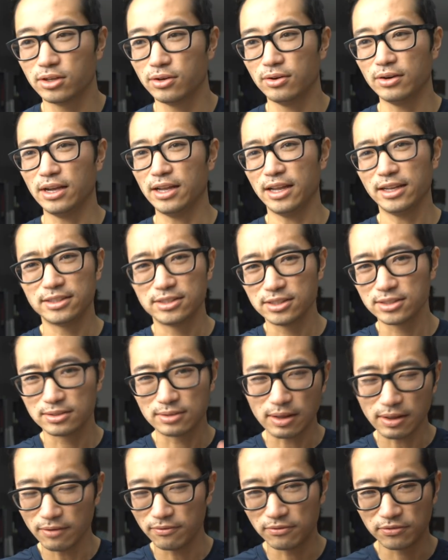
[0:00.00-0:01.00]
so
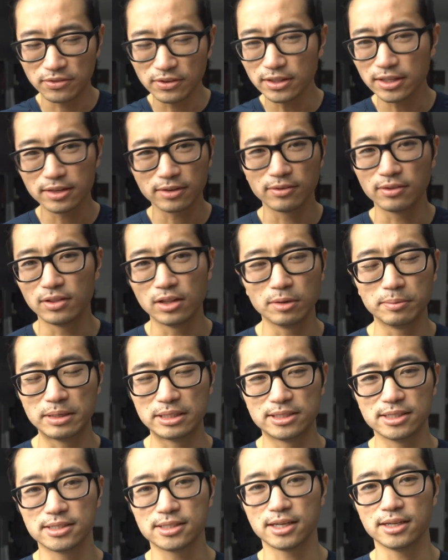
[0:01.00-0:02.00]
I'm feeling a little
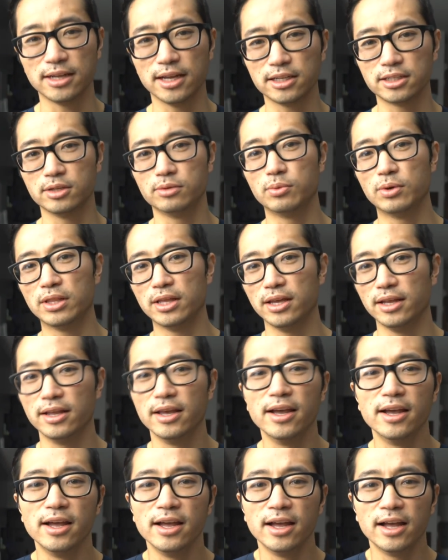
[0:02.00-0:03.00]
bit disconnected with
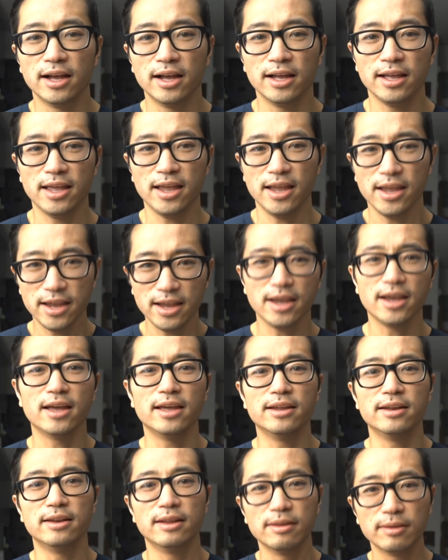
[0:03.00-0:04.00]
it.
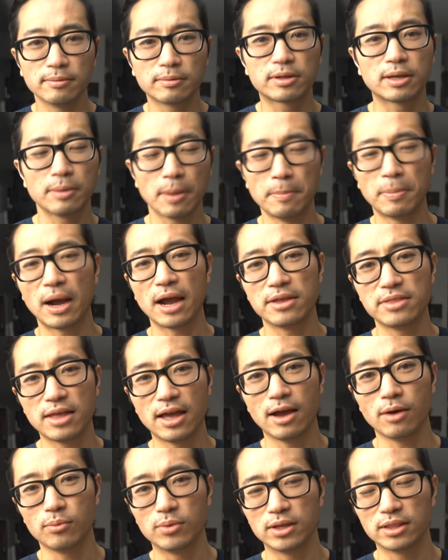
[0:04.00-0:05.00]
And combine
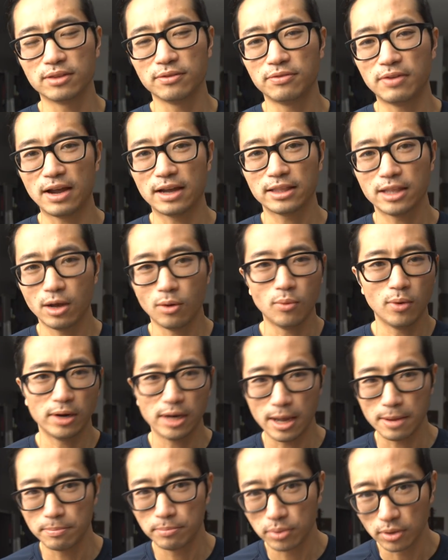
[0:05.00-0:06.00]
that with the fact that
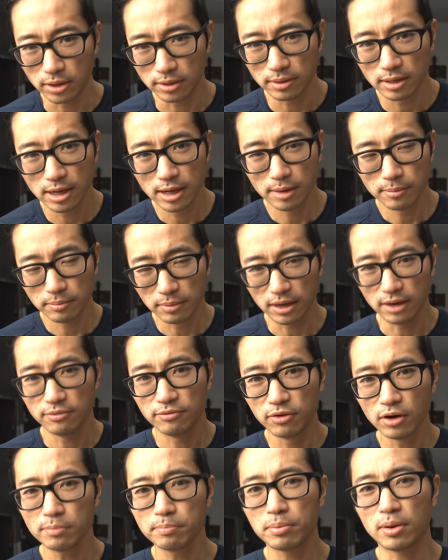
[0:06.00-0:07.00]
when I put my
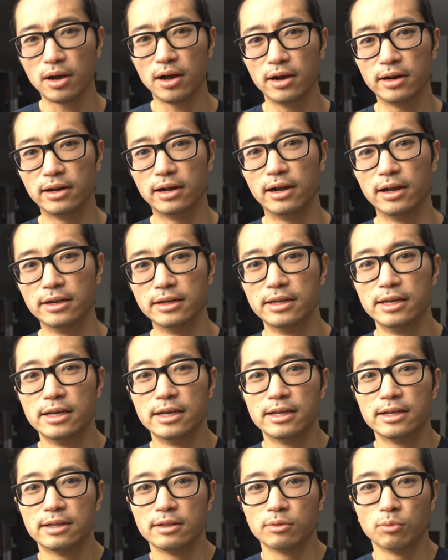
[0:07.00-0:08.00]
foot pod on,
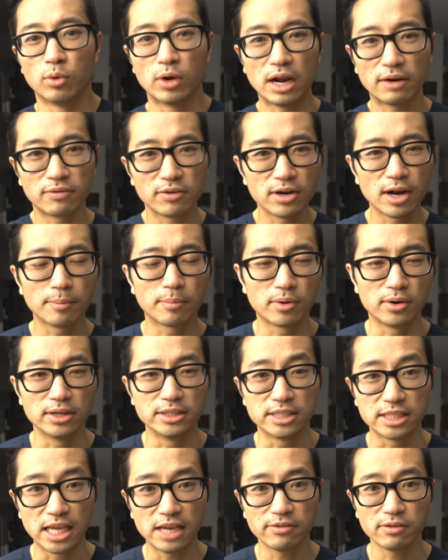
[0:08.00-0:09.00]
whatever number
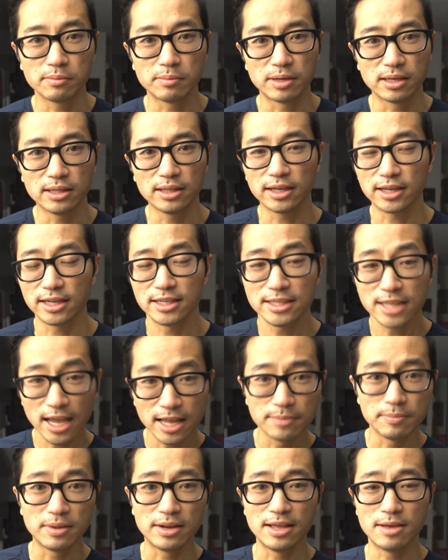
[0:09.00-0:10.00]
it's giving me, like a
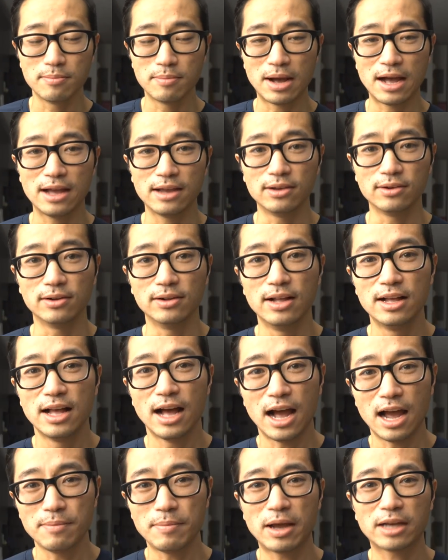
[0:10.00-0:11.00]
10-minute mile,
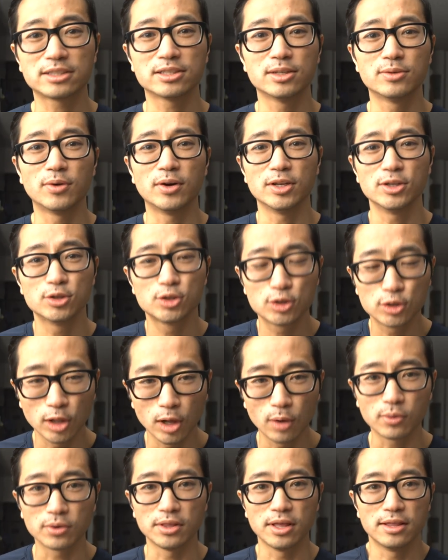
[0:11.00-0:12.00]
I'm actually running
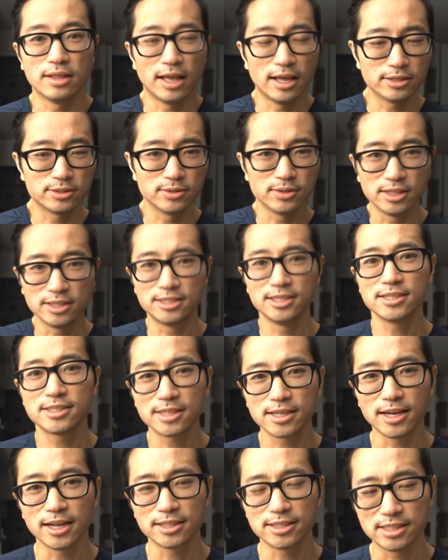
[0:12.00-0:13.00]
slower than that. So the
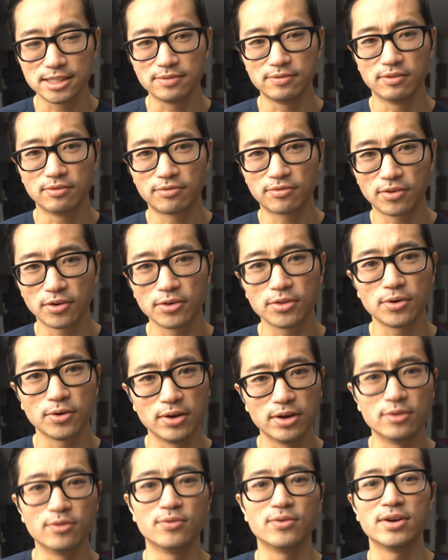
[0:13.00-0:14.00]
disconnect is even further
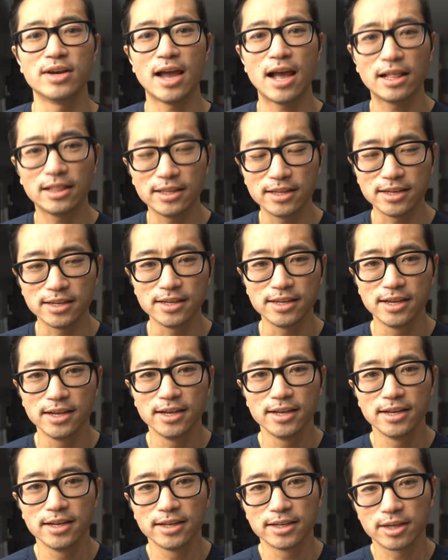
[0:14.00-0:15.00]
in reality
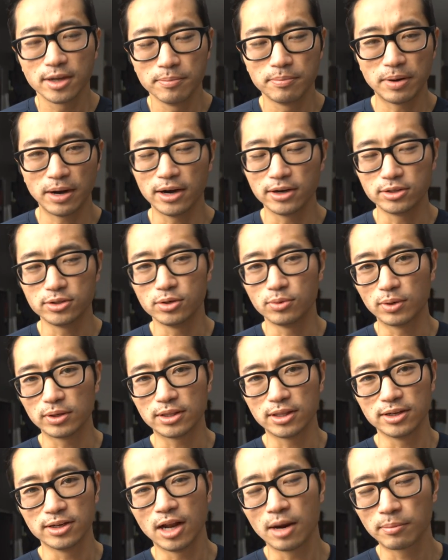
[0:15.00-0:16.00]
compared to
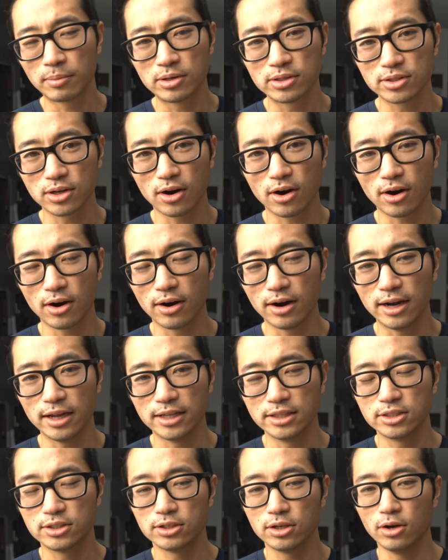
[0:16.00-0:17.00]
what the numbers are.
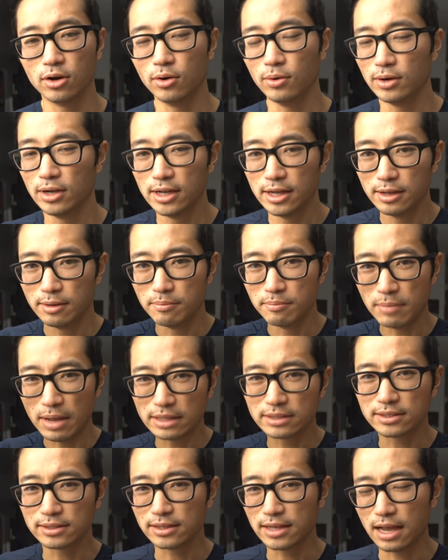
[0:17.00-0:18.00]
And so
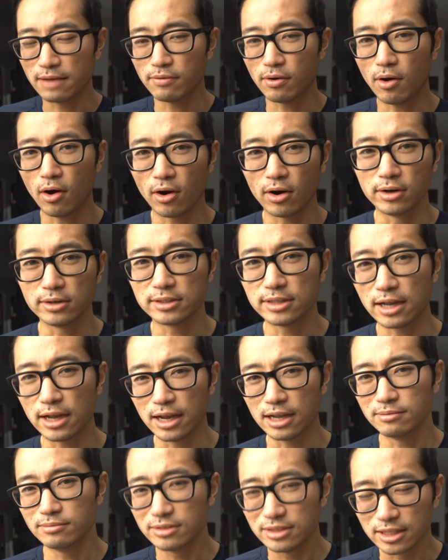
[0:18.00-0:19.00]
mentally, I have a hard
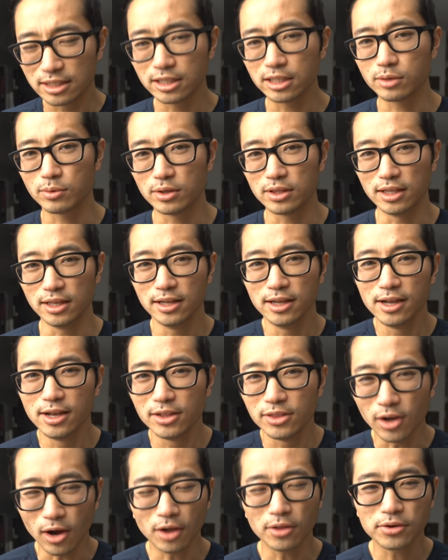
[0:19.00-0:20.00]
time dealing with it.
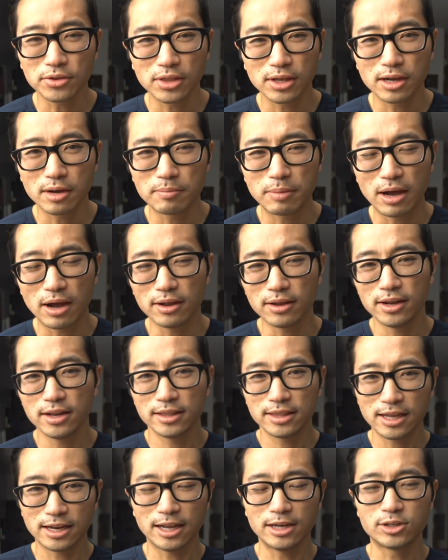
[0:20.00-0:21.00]
The other thing about
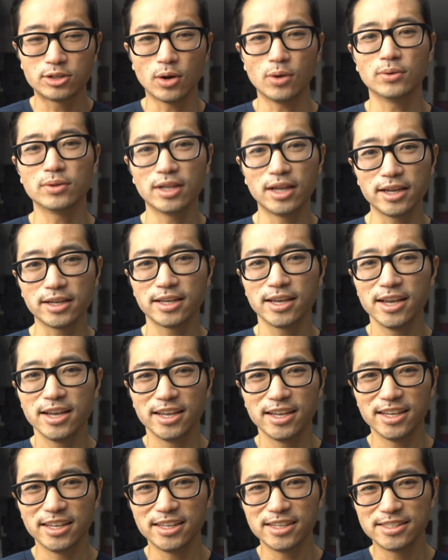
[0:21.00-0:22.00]
it that I don't like
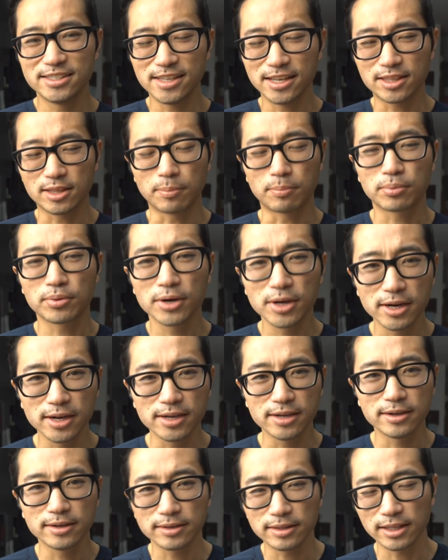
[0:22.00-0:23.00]
is that the
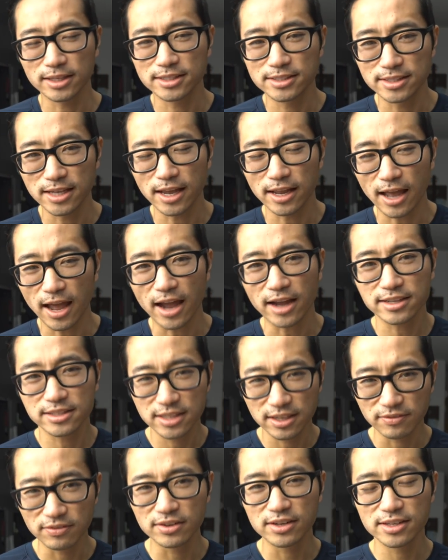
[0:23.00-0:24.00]
pre-set
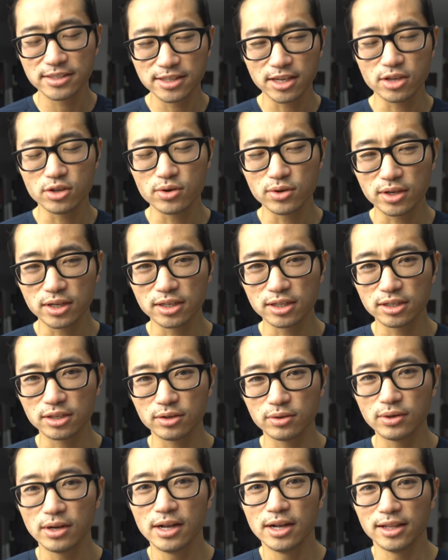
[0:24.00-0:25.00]
activities that you can
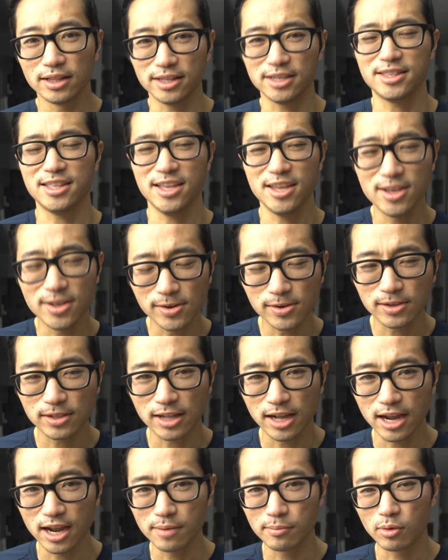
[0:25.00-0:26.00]
do, like the hill
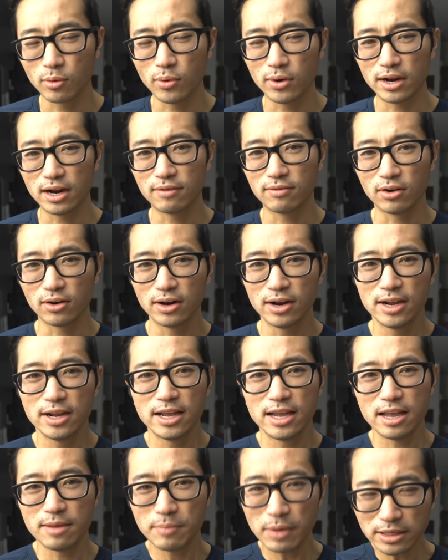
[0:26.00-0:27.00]
climb or whatever,
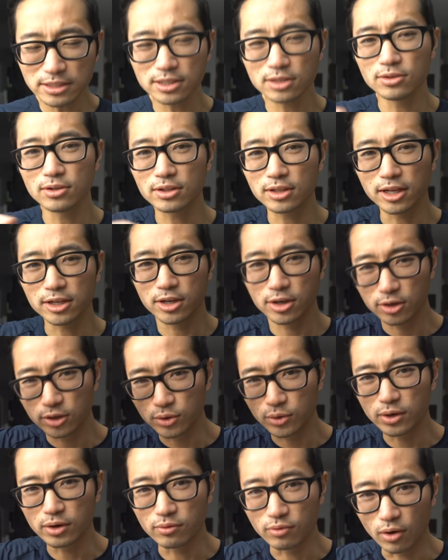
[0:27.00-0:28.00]
it makes it look like you're
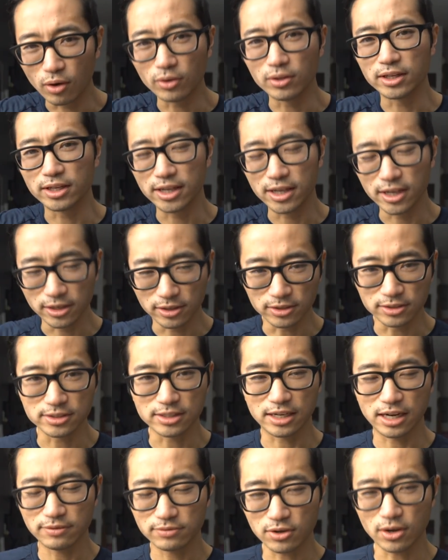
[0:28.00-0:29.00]
doing rolling
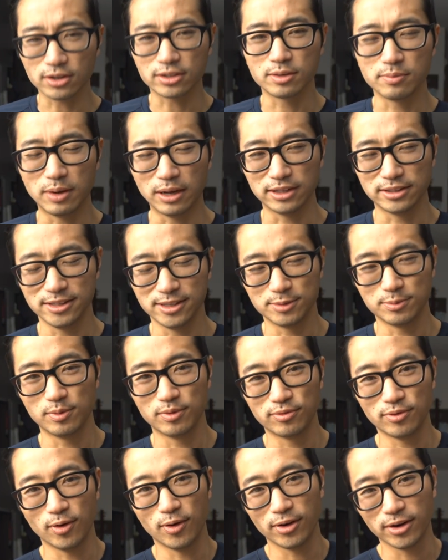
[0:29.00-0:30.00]
hills. And I've talked about this
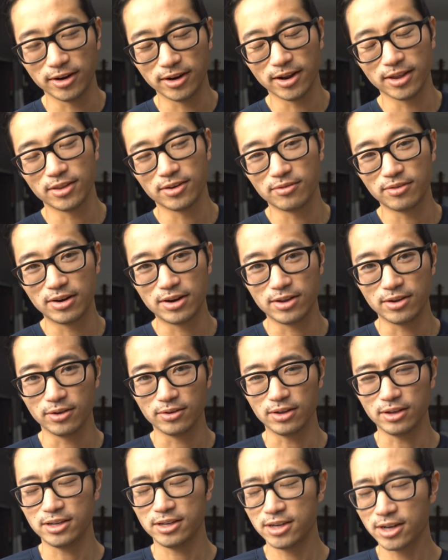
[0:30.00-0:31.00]
before in another video
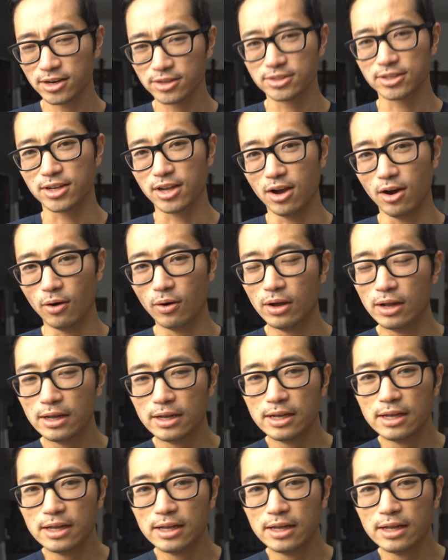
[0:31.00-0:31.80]
years ago.